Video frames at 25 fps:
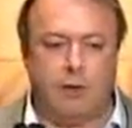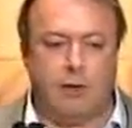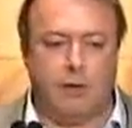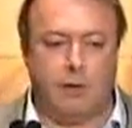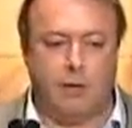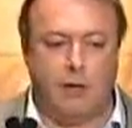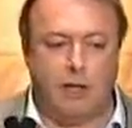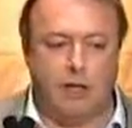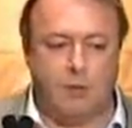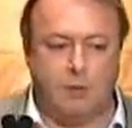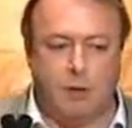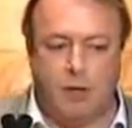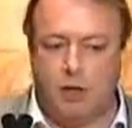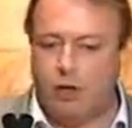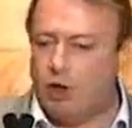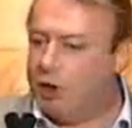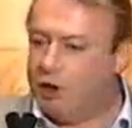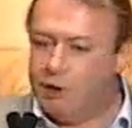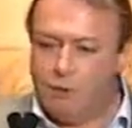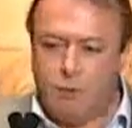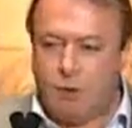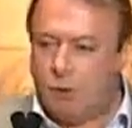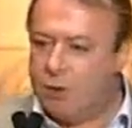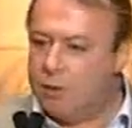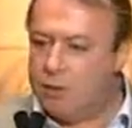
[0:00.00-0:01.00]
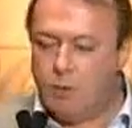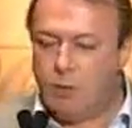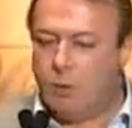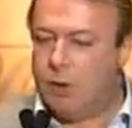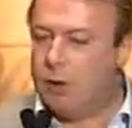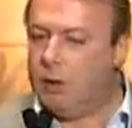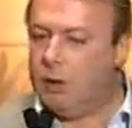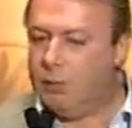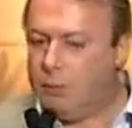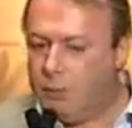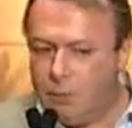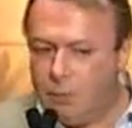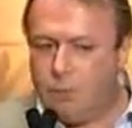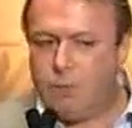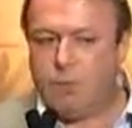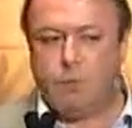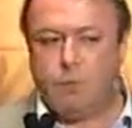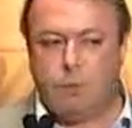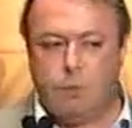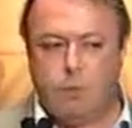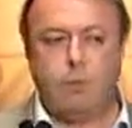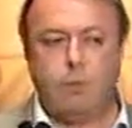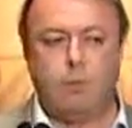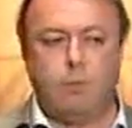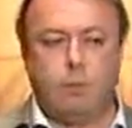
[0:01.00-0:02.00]
the infancy of our species,
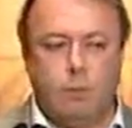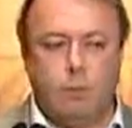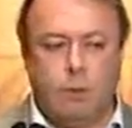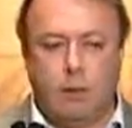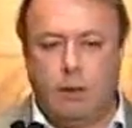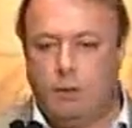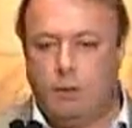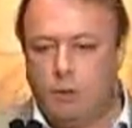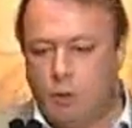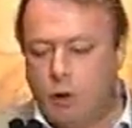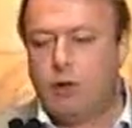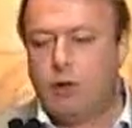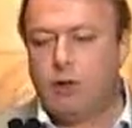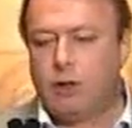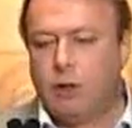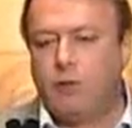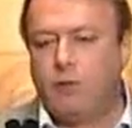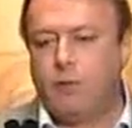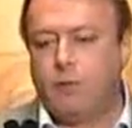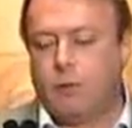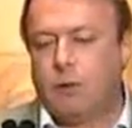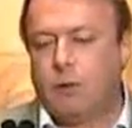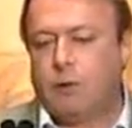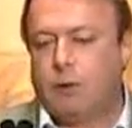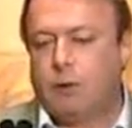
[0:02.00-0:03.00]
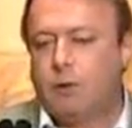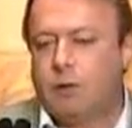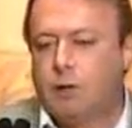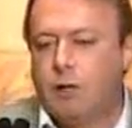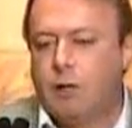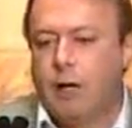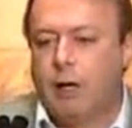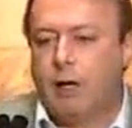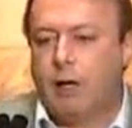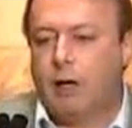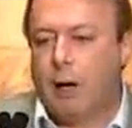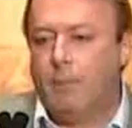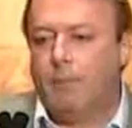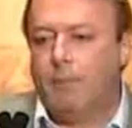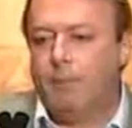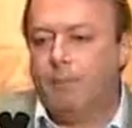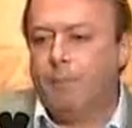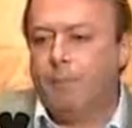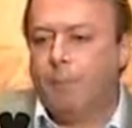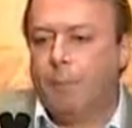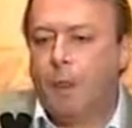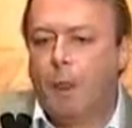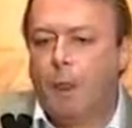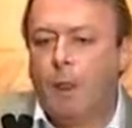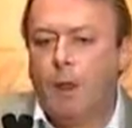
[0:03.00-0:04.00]
we wouldn't have
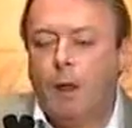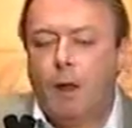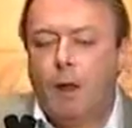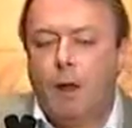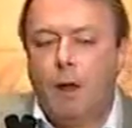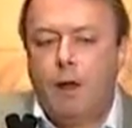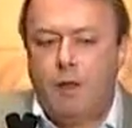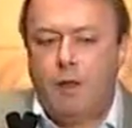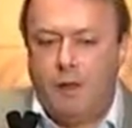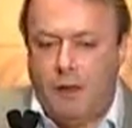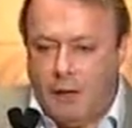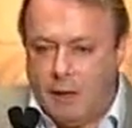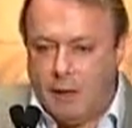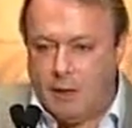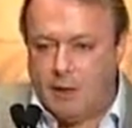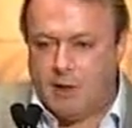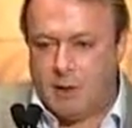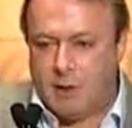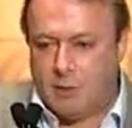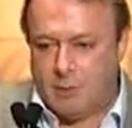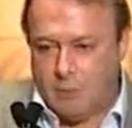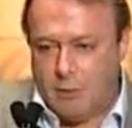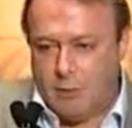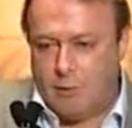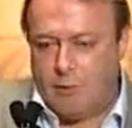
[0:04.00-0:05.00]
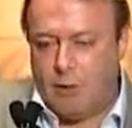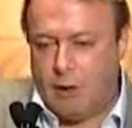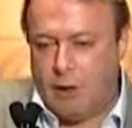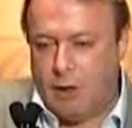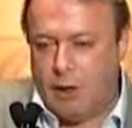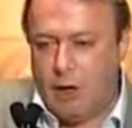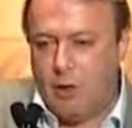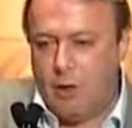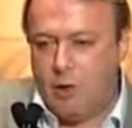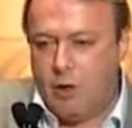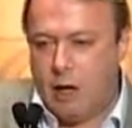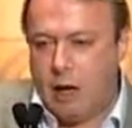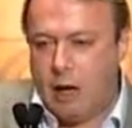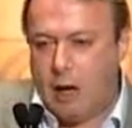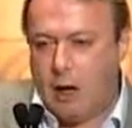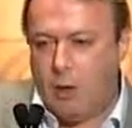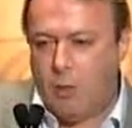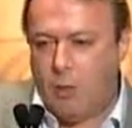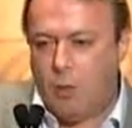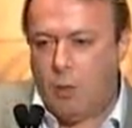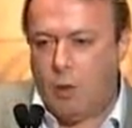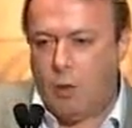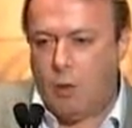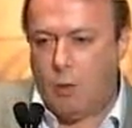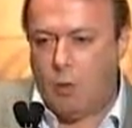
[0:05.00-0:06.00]
taken up theism if we'd
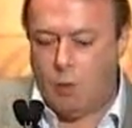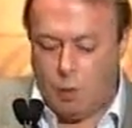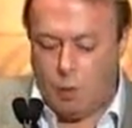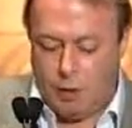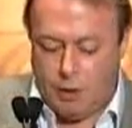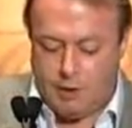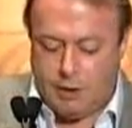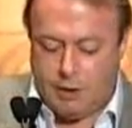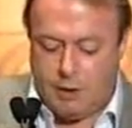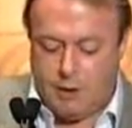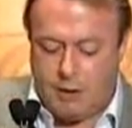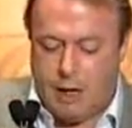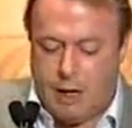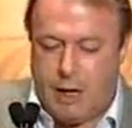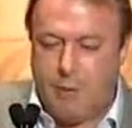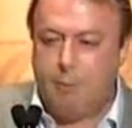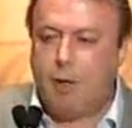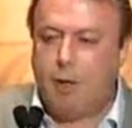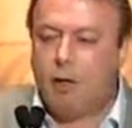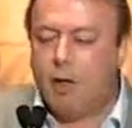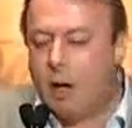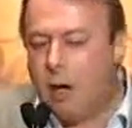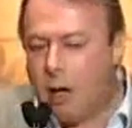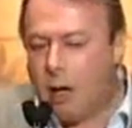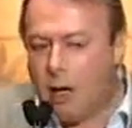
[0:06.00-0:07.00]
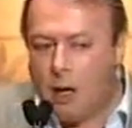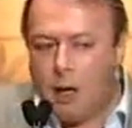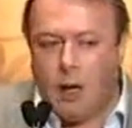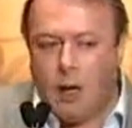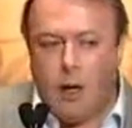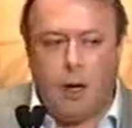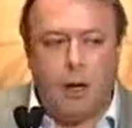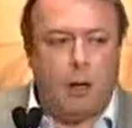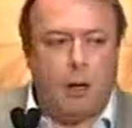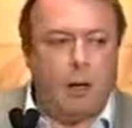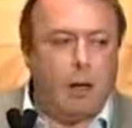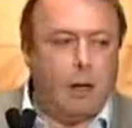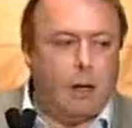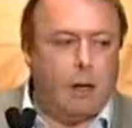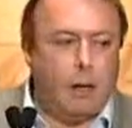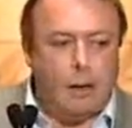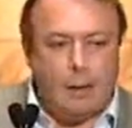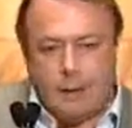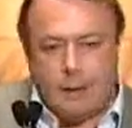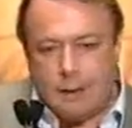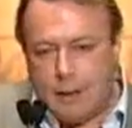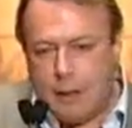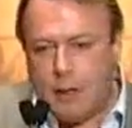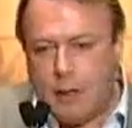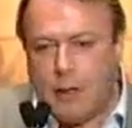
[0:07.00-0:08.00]
known now what we did then. But
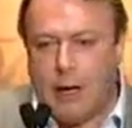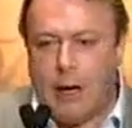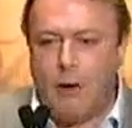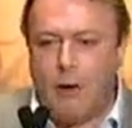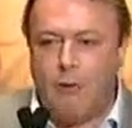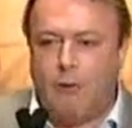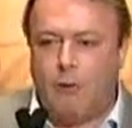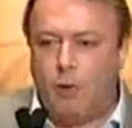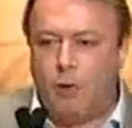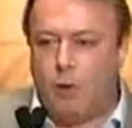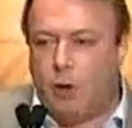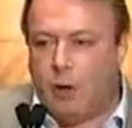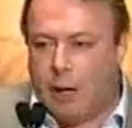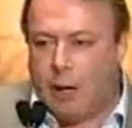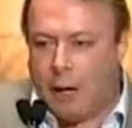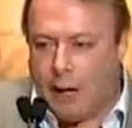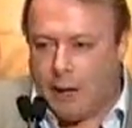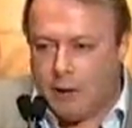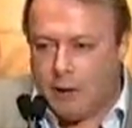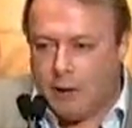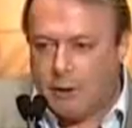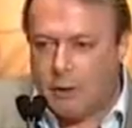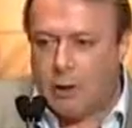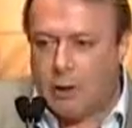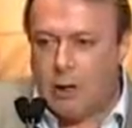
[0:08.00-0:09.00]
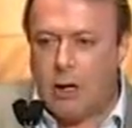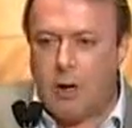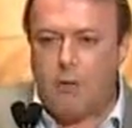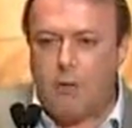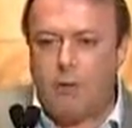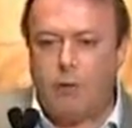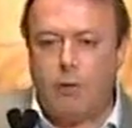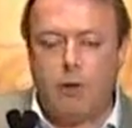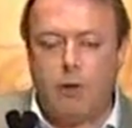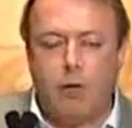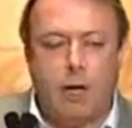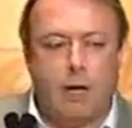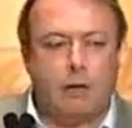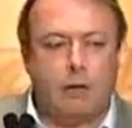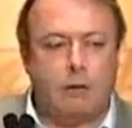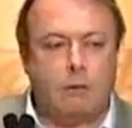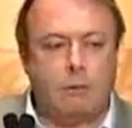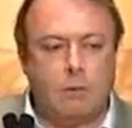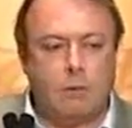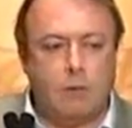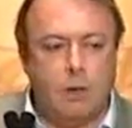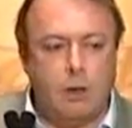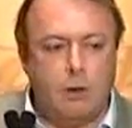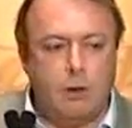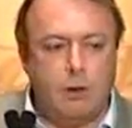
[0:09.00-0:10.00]
allow for all
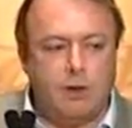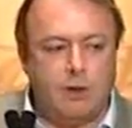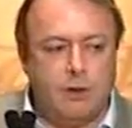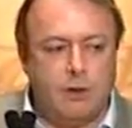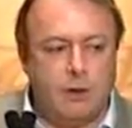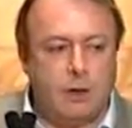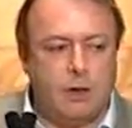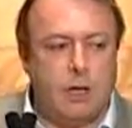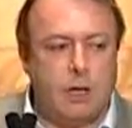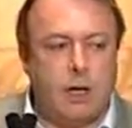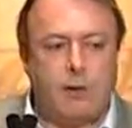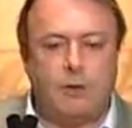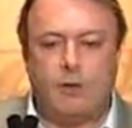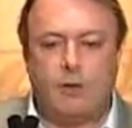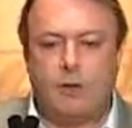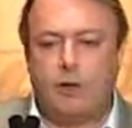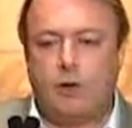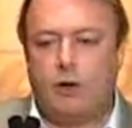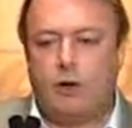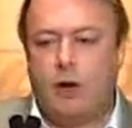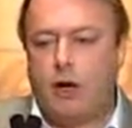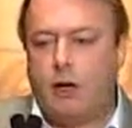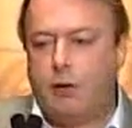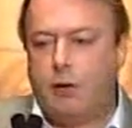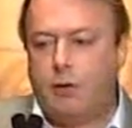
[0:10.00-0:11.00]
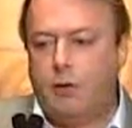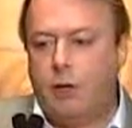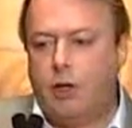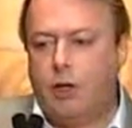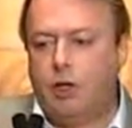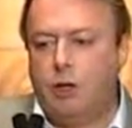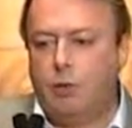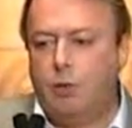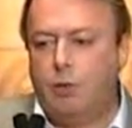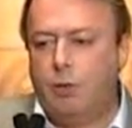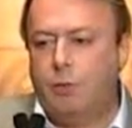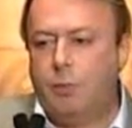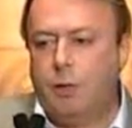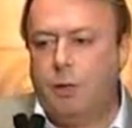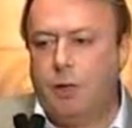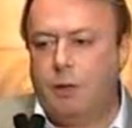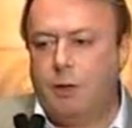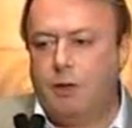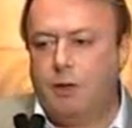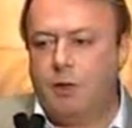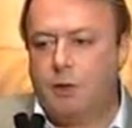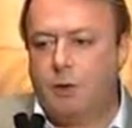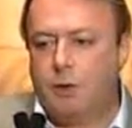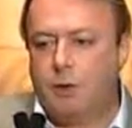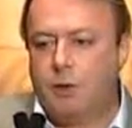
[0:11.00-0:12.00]
that, you still have to credit religion
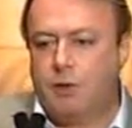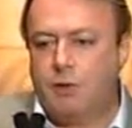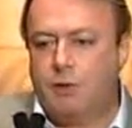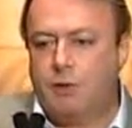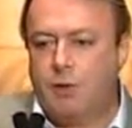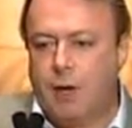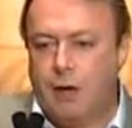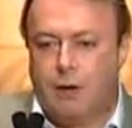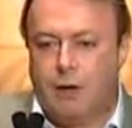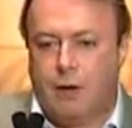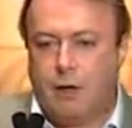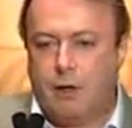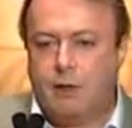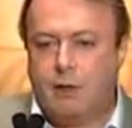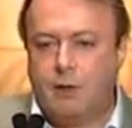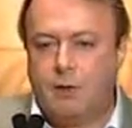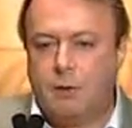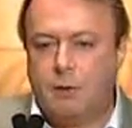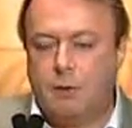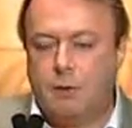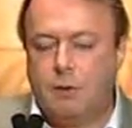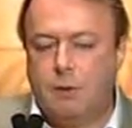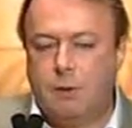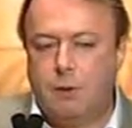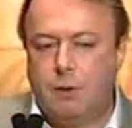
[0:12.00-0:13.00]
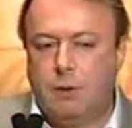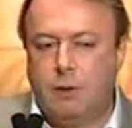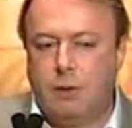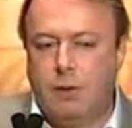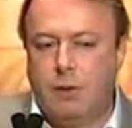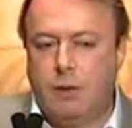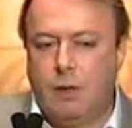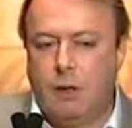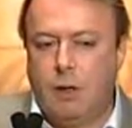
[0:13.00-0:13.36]
with being the source of ethics